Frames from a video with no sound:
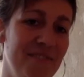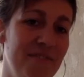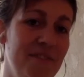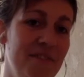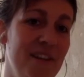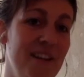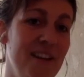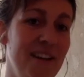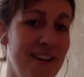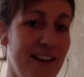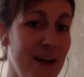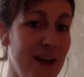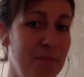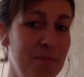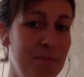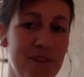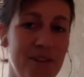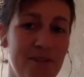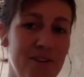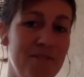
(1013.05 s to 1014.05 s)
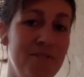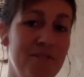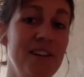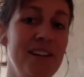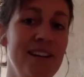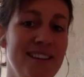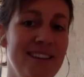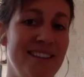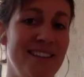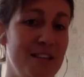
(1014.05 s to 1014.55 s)
feeling happy or
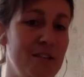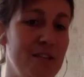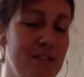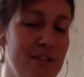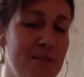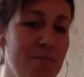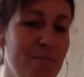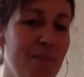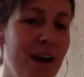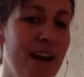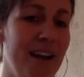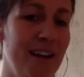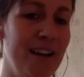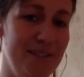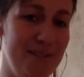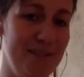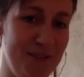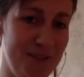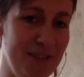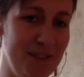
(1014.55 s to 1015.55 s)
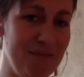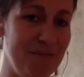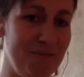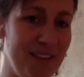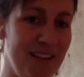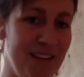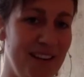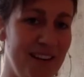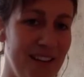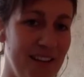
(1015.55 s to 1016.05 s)
feeling this smile or
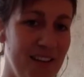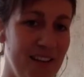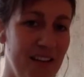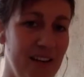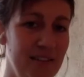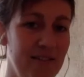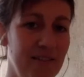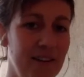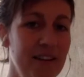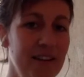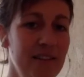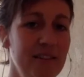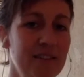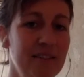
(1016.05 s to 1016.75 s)
something like that right